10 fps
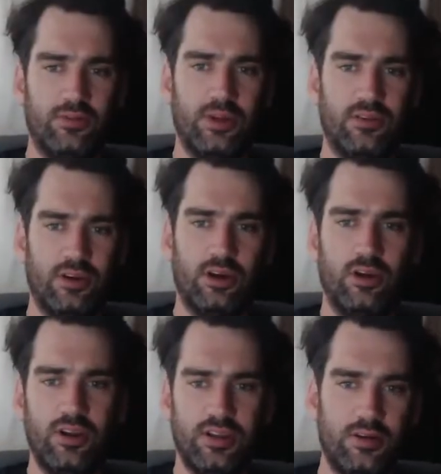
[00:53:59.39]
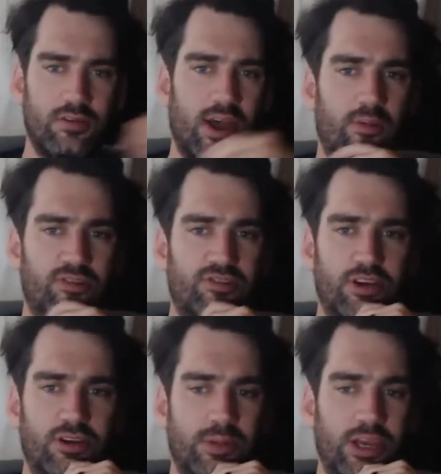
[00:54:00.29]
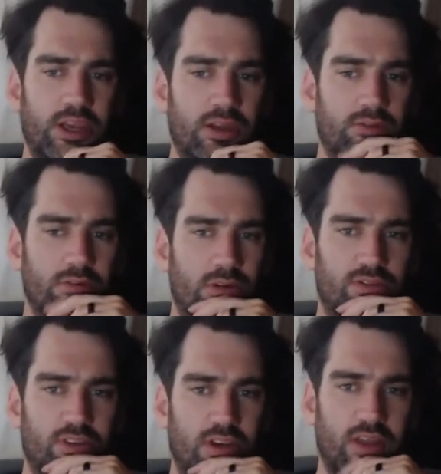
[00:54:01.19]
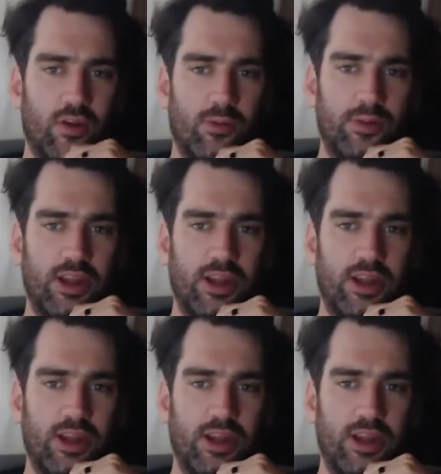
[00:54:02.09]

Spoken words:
Do we have an idea of how much they're going to be, or is that not been